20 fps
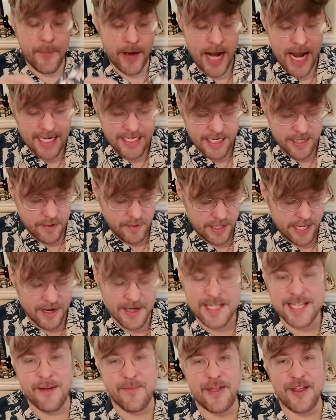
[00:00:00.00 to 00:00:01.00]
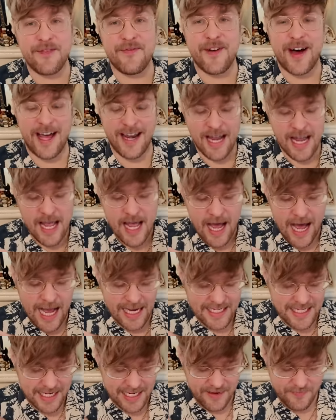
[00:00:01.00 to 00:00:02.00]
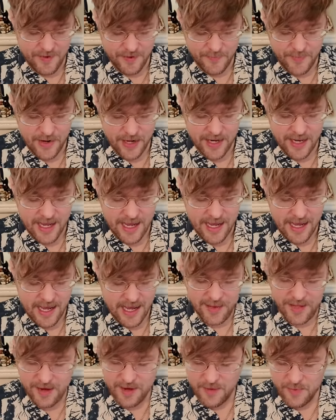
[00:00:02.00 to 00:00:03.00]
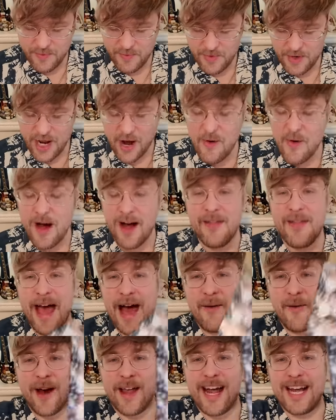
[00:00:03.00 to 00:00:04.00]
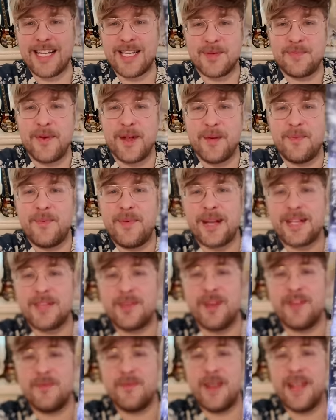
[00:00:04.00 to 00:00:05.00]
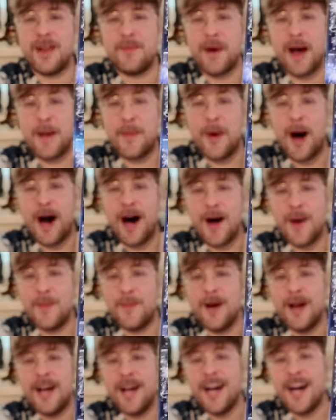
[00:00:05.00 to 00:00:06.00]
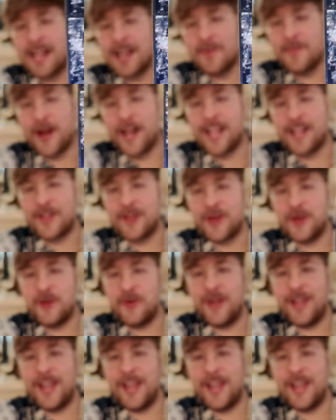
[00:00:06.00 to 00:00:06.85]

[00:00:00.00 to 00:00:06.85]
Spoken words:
But I didn't hear something fun. I didn't even put a little note on that one. I just put a picture of me and my mom celebrating the new